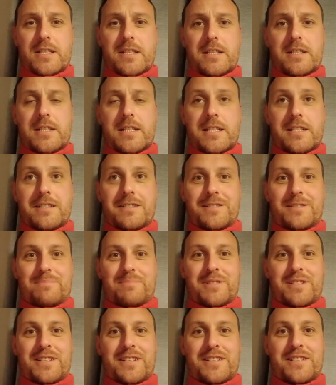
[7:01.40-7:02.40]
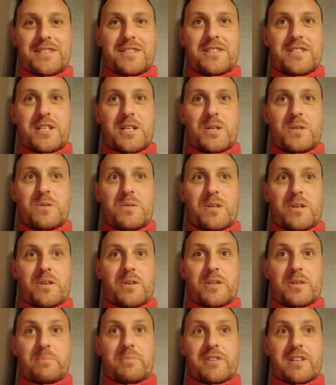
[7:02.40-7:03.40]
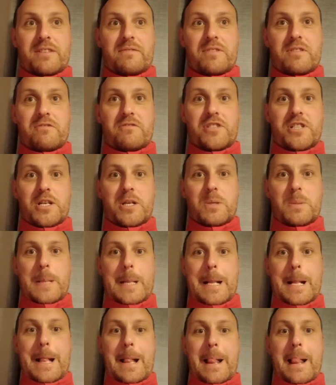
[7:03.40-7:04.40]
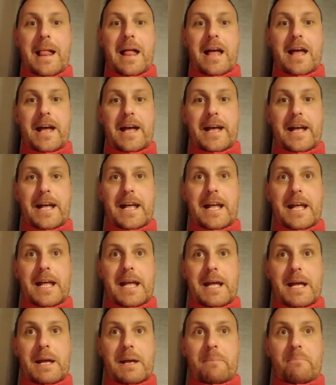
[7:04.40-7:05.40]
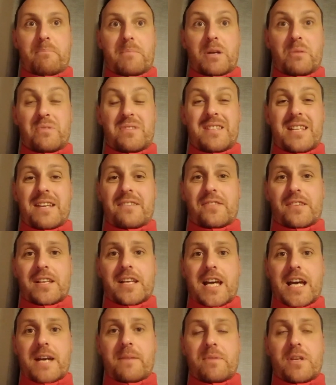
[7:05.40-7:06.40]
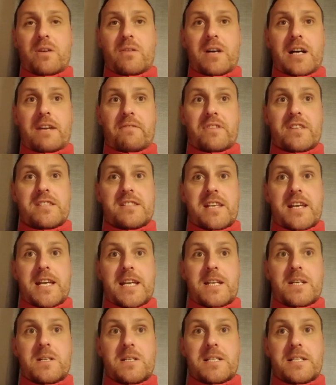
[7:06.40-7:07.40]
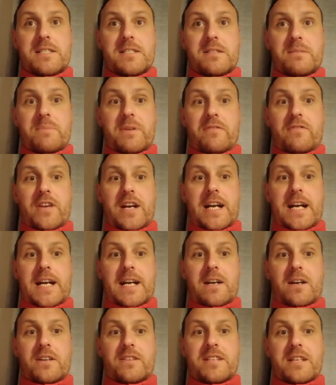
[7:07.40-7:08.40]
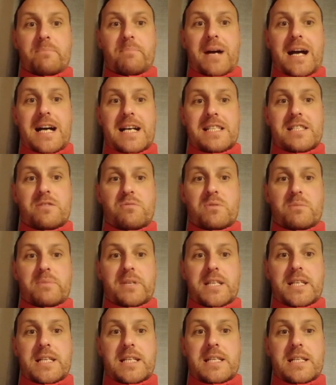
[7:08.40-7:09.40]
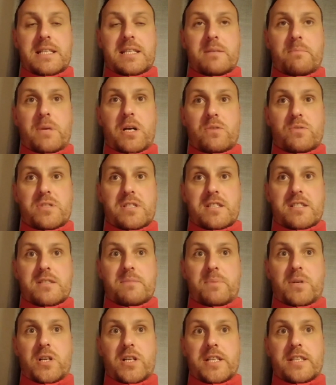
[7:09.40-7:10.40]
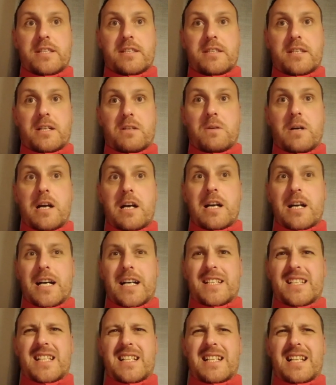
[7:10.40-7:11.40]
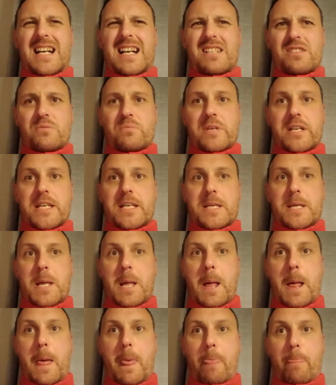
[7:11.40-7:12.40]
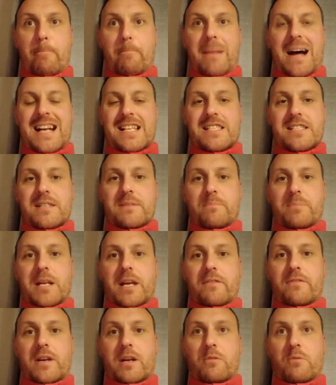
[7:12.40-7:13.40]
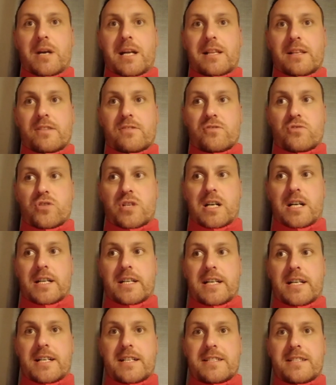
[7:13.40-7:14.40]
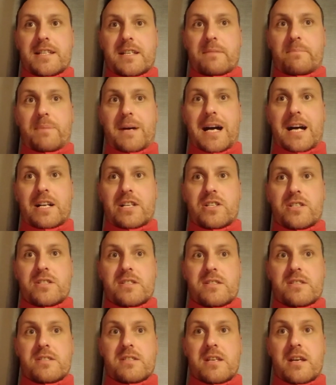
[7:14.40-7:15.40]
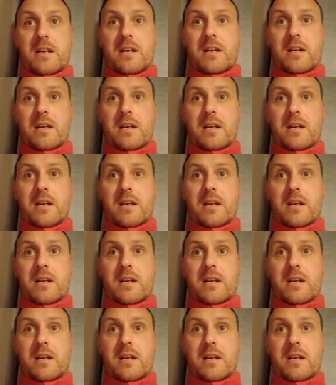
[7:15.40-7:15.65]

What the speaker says: 0-0 on the prediction show or the preview show? Decent game, though, I have to say, guys, to be fair. I think Pats will be the most disappointed, though. I think last week, Pats didn't play very well against Drogheda. I think in patches